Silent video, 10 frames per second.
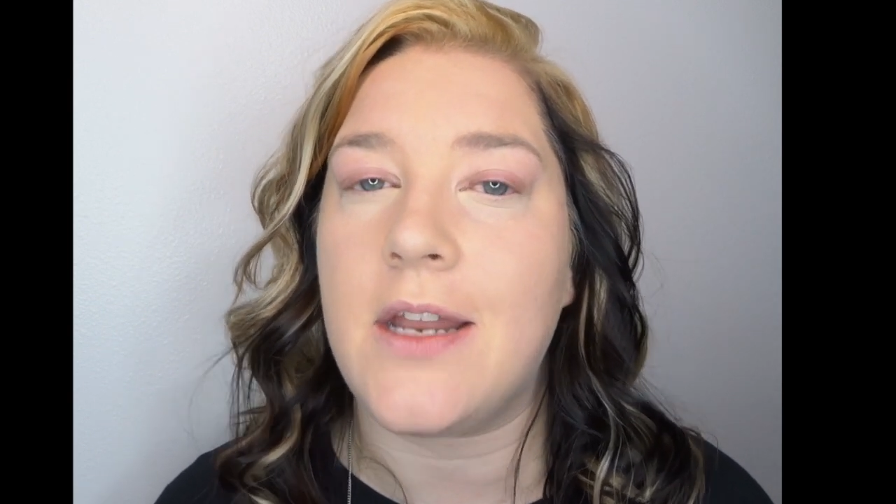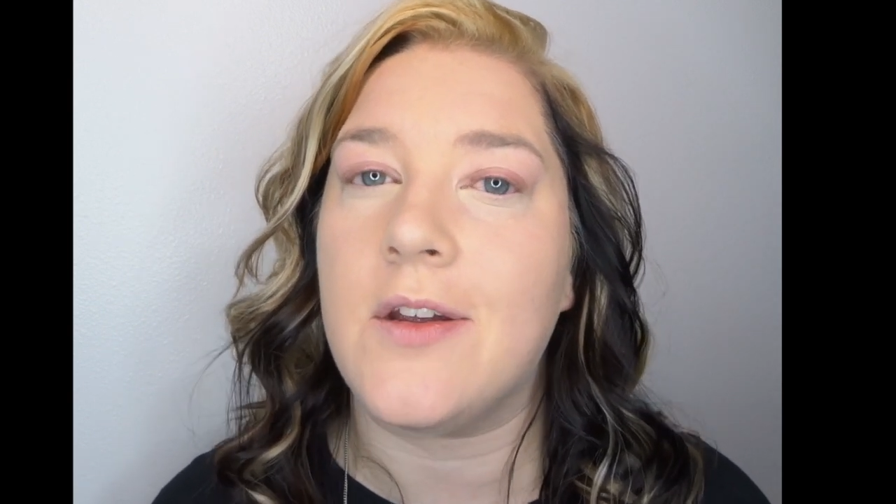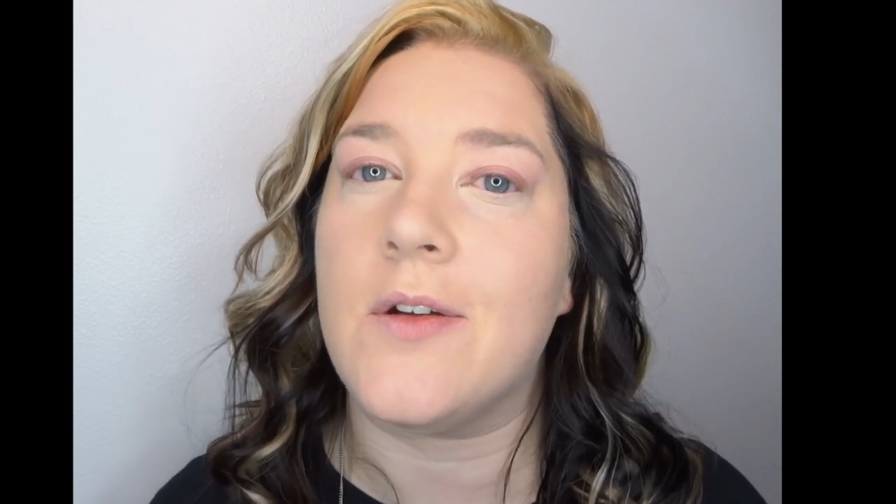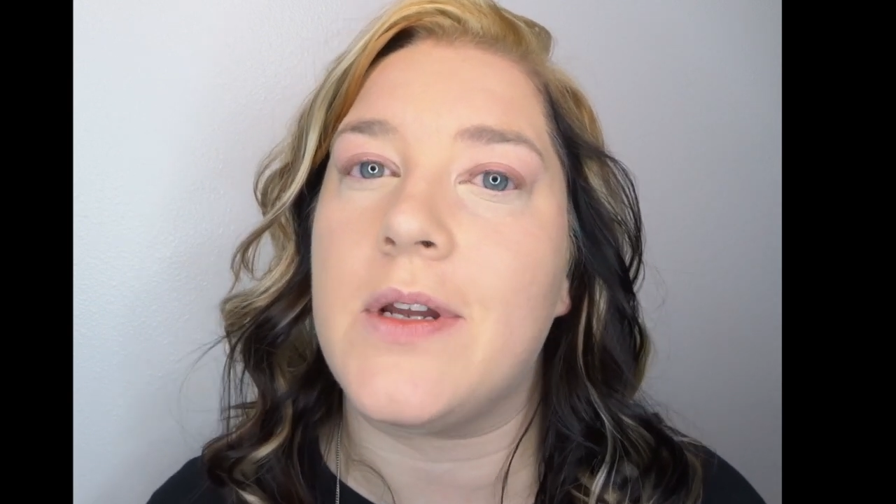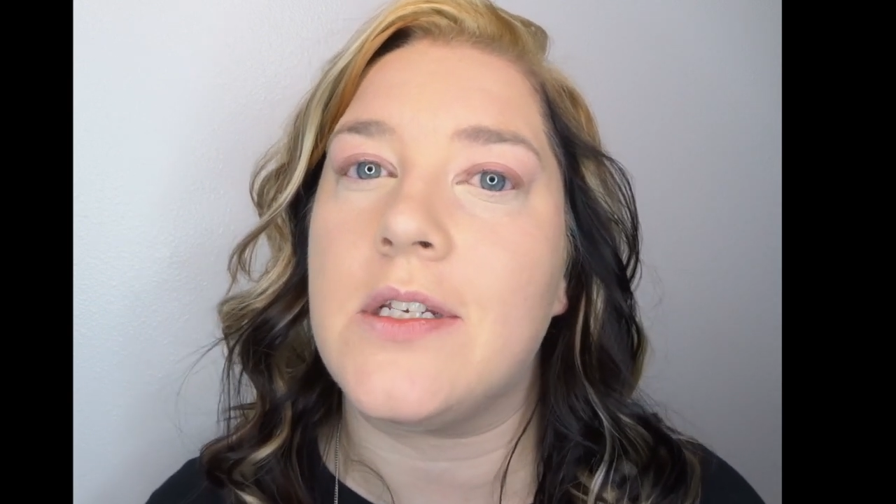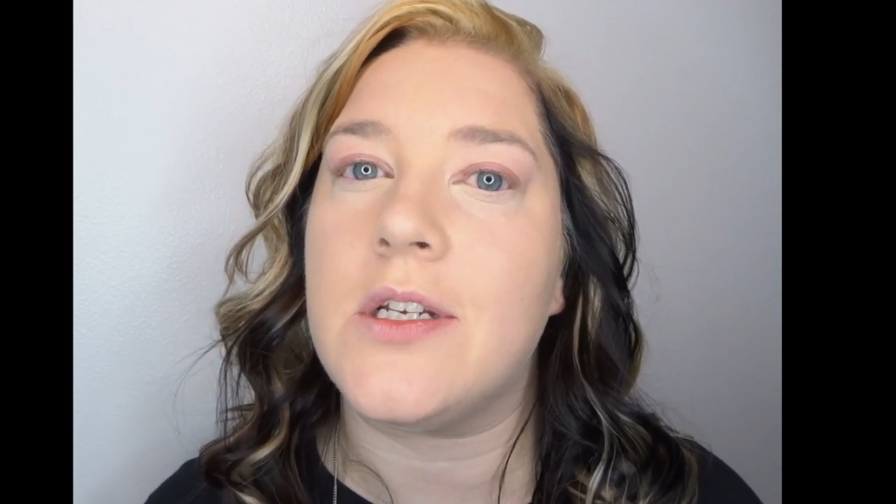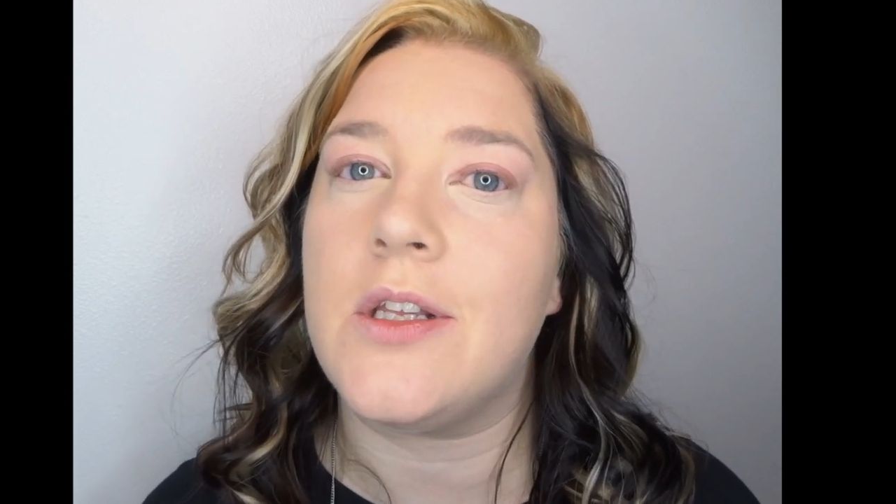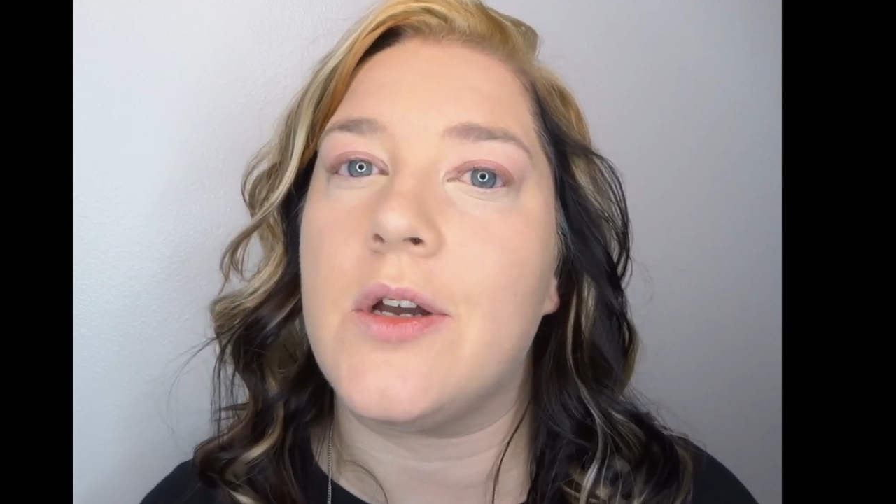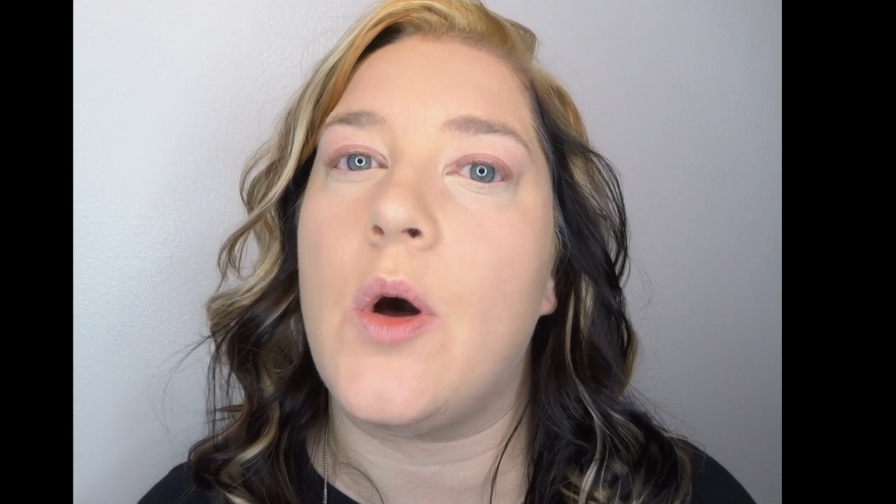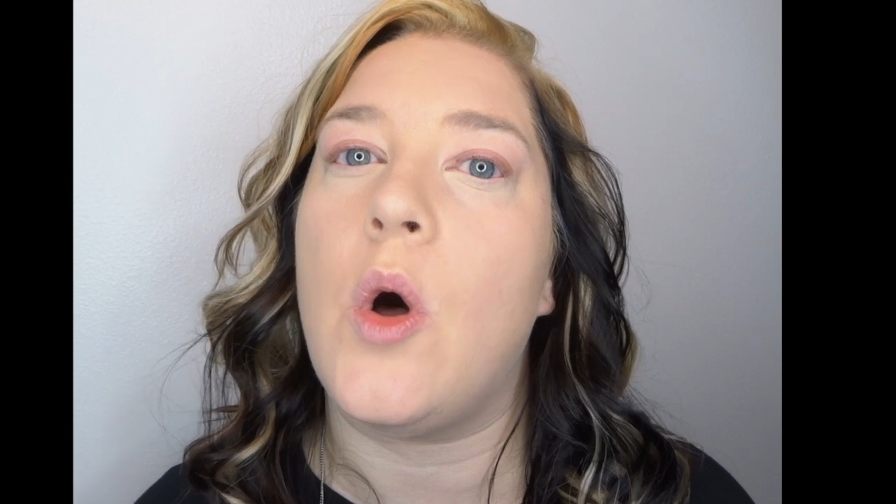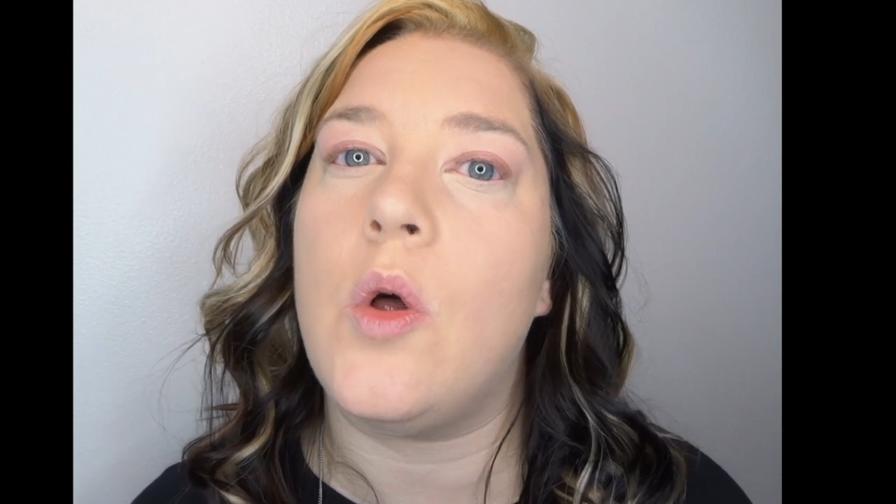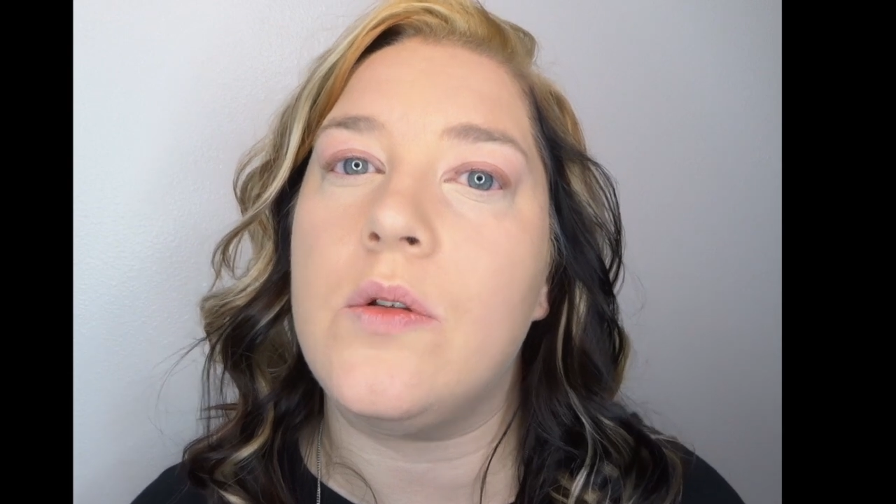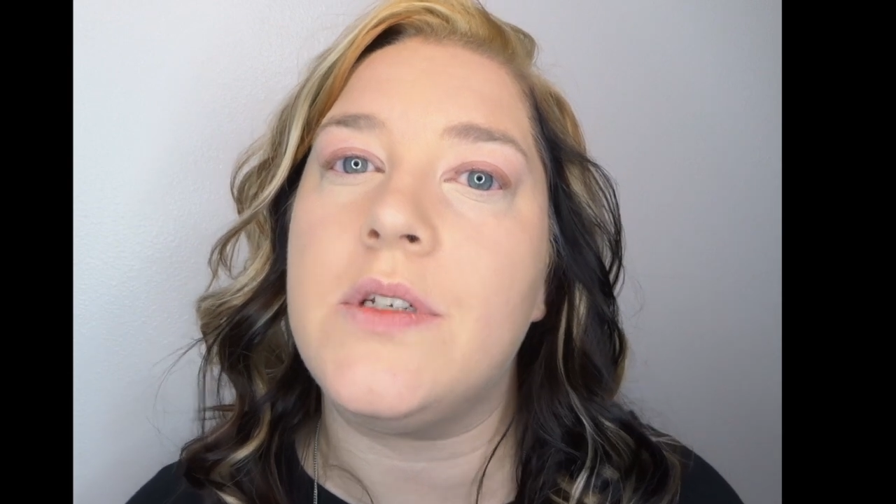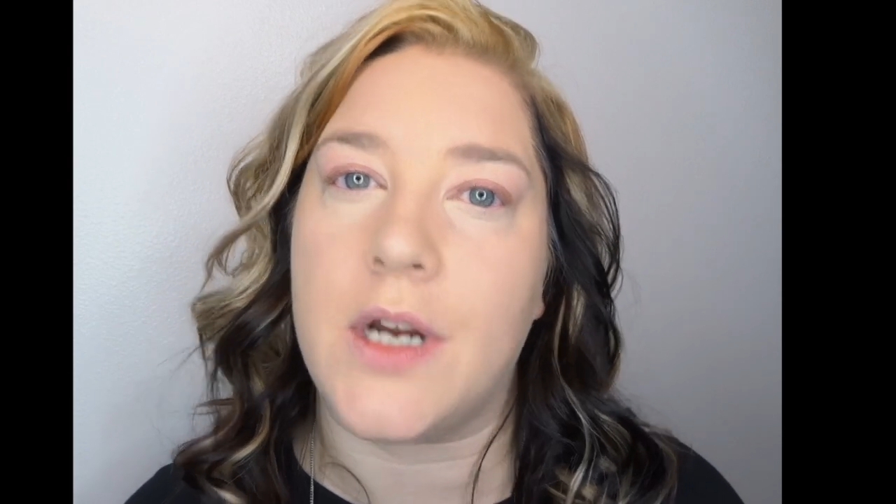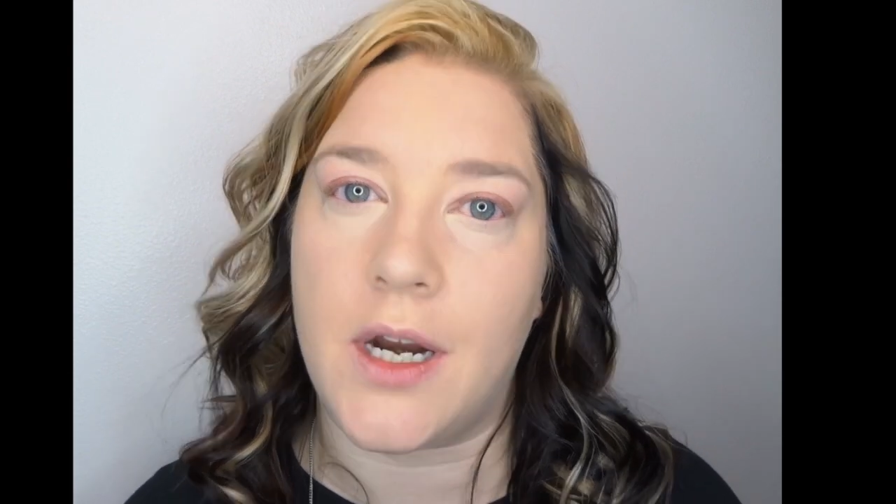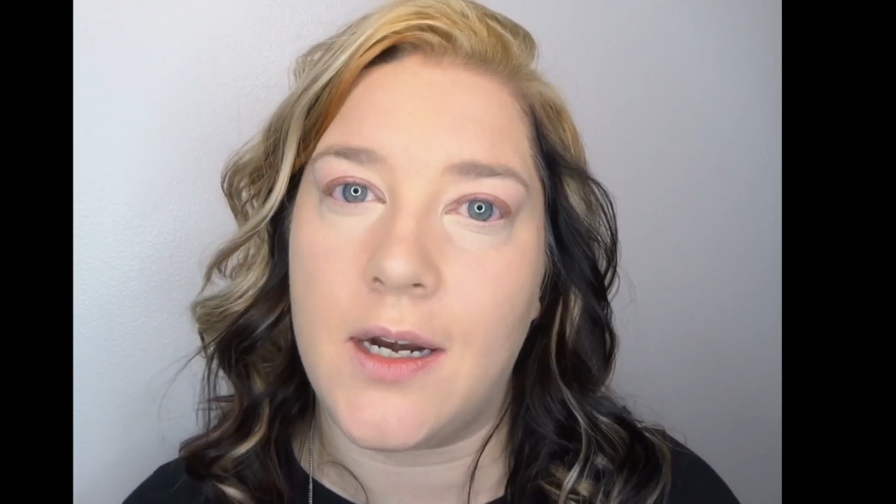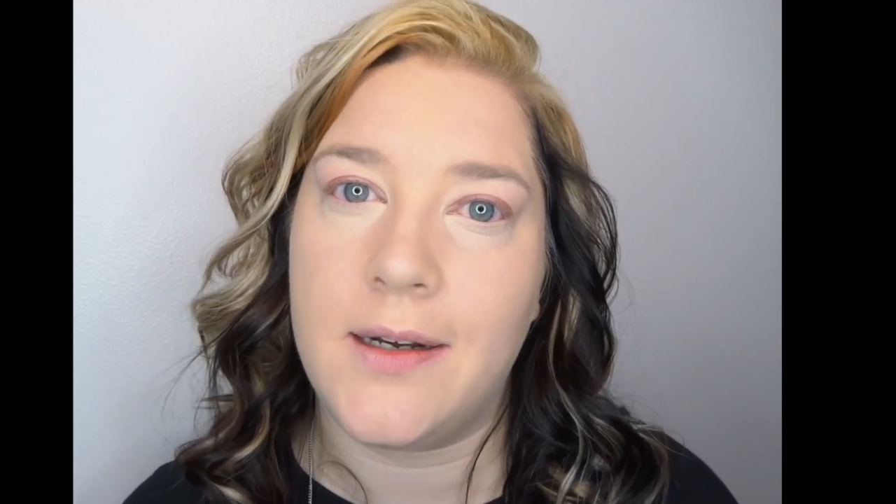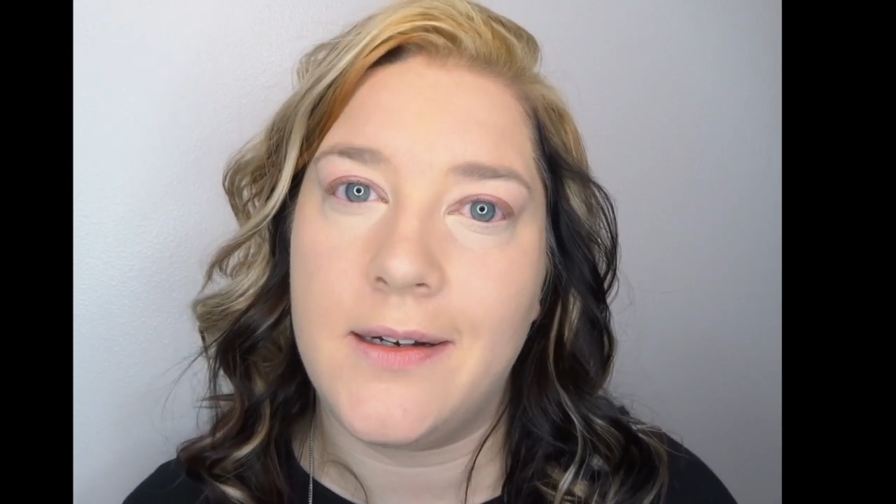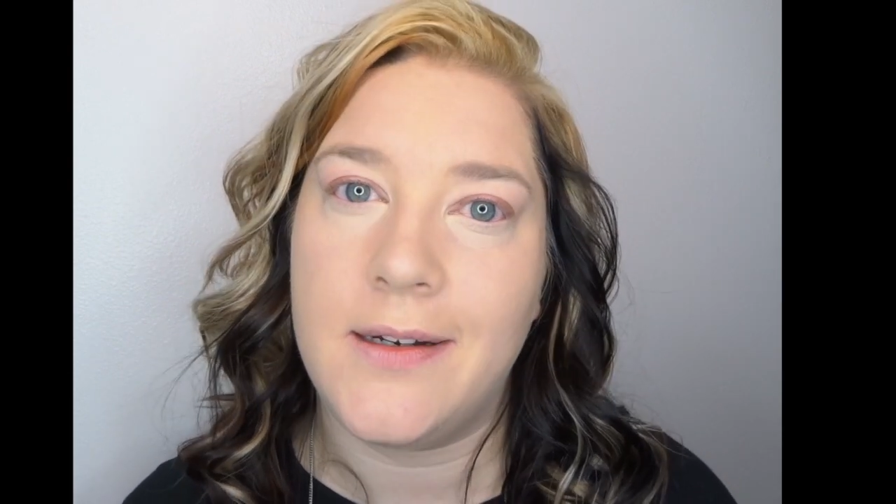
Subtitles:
and you're going to look older